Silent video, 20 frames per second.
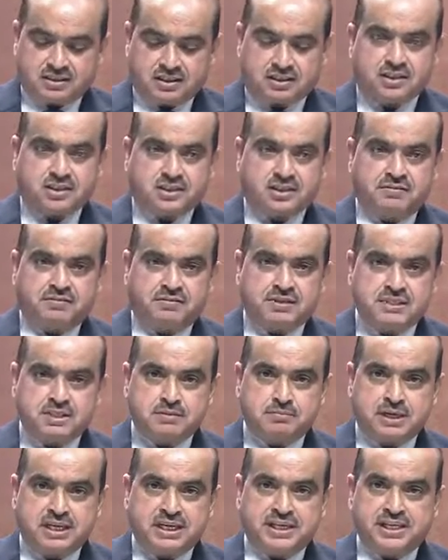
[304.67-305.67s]
the
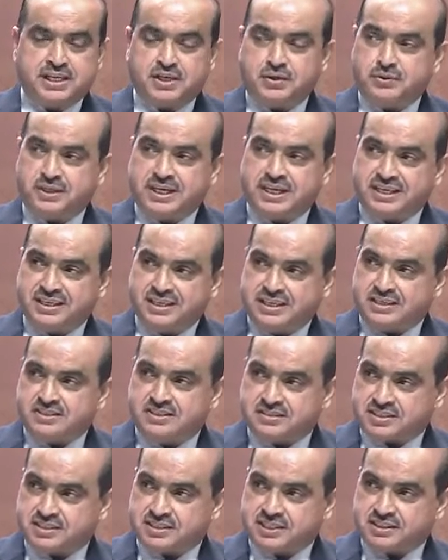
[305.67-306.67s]
visibility to the
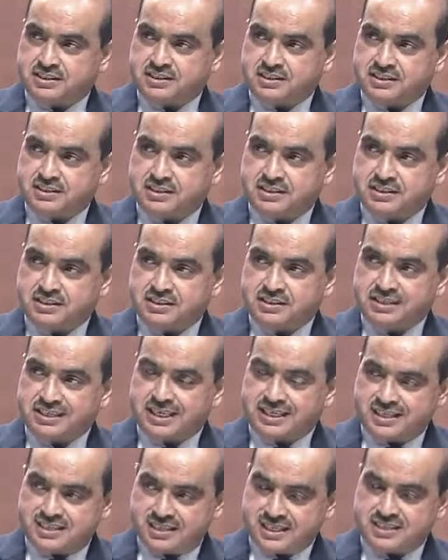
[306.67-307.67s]
industry
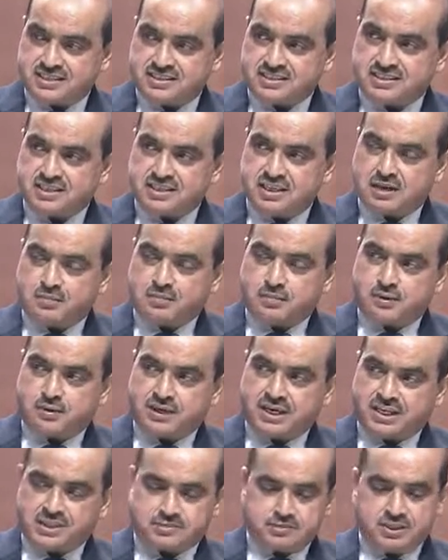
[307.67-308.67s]
that yes, their
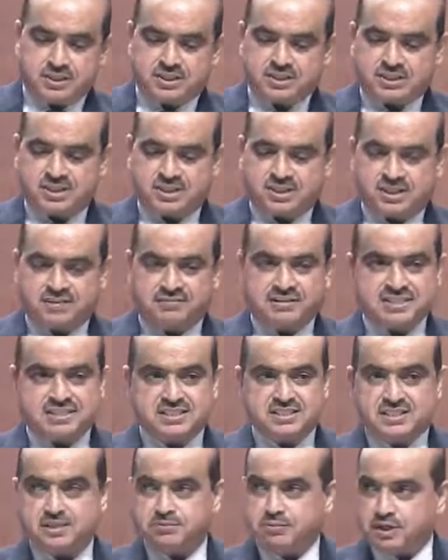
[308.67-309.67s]
products, because defense
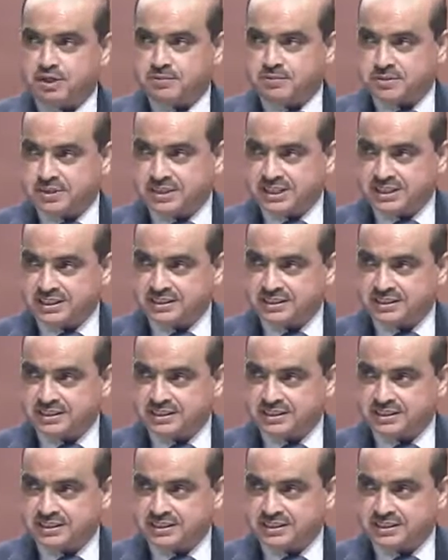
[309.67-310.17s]
is a monopsony.